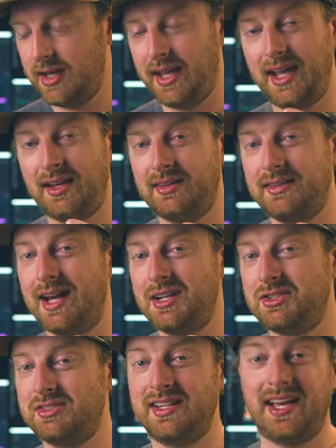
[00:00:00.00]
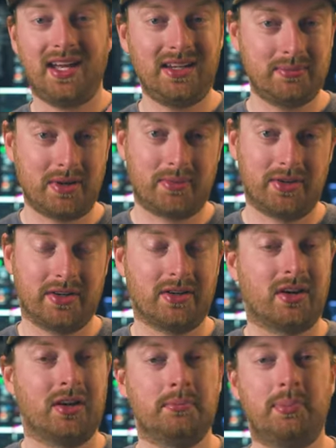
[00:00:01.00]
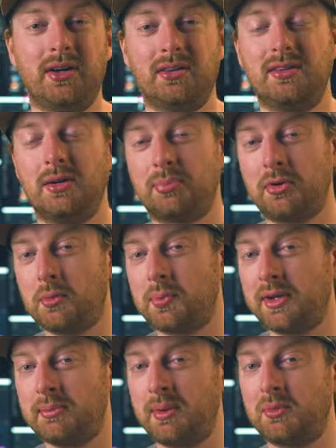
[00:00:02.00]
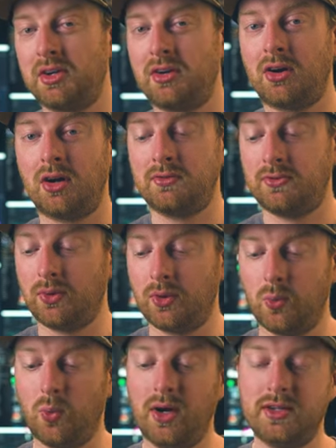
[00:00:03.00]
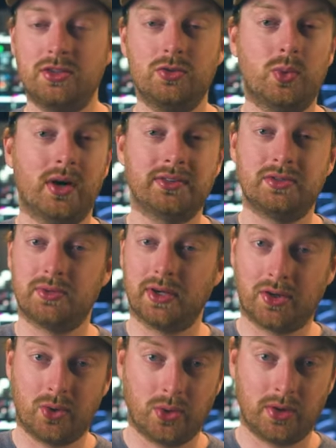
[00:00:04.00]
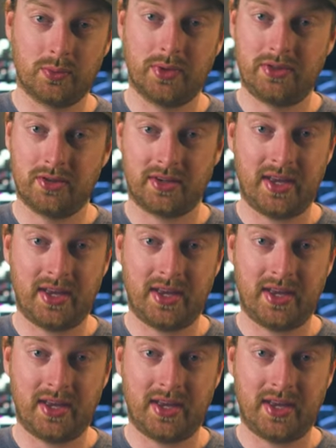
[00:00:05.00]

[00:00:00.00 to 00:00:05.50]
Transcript: and not just any memory card, but the appropriate memory card for what you want to record with your